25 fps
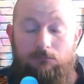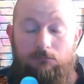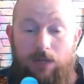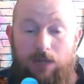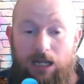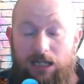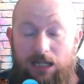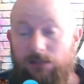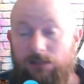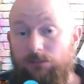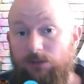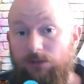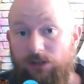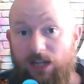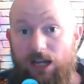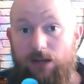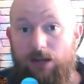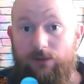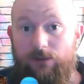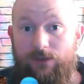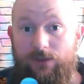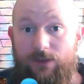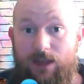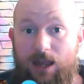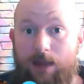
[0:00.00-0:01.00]
And I'm okay
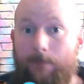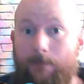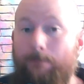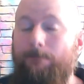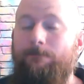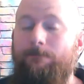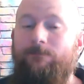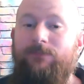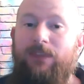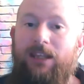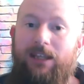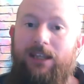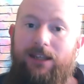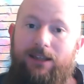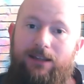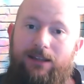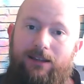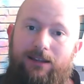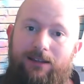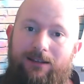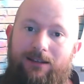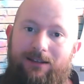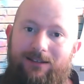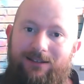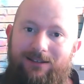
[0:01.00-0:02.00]
with that.
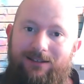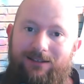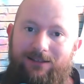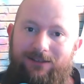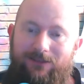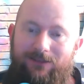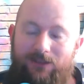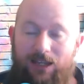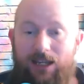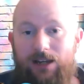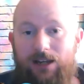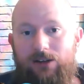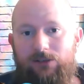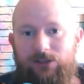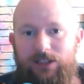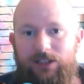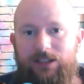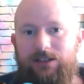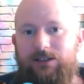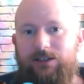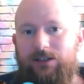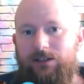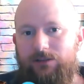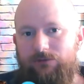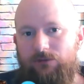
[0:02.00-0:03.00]
They are
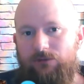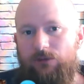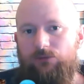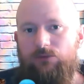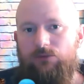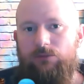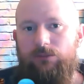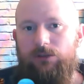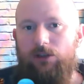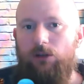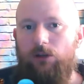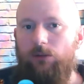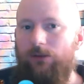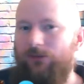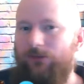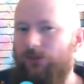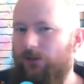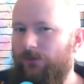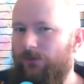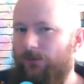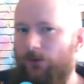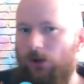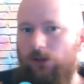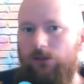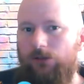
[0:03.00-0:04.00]
linked in the description below. If
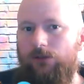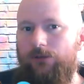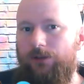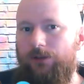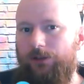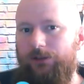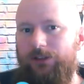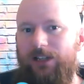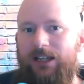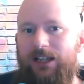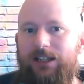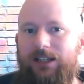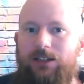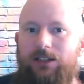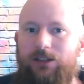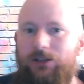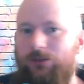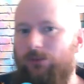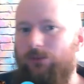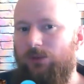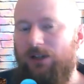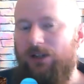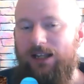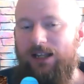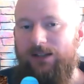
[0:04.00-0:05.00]
you follow the link,
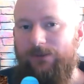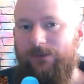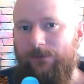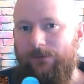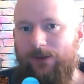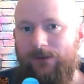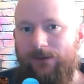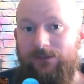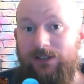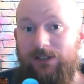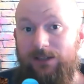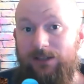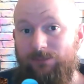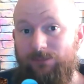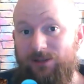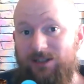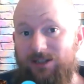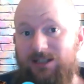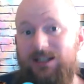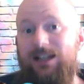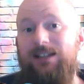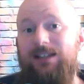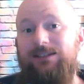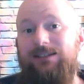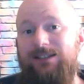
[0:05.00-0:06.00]
you will get a
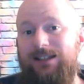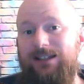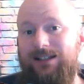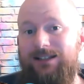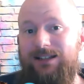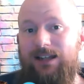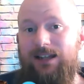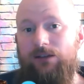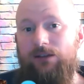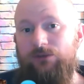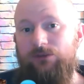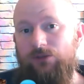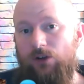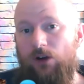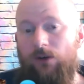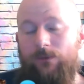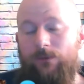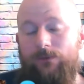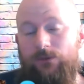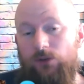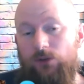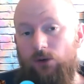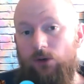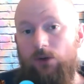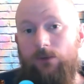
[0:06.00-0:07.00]
15% discount
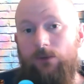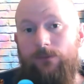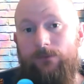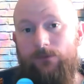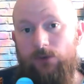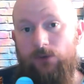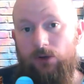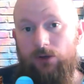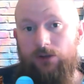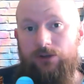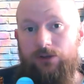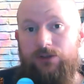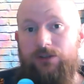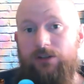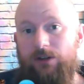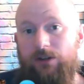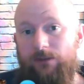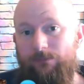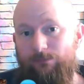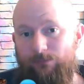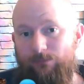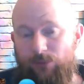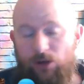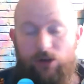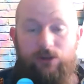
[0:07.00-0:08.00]
off your first
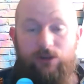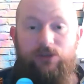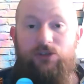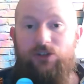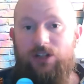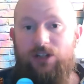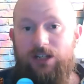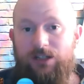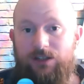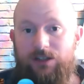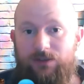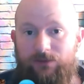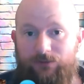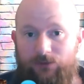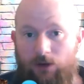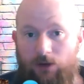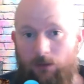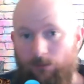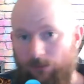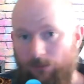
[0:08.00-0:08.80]
purchase from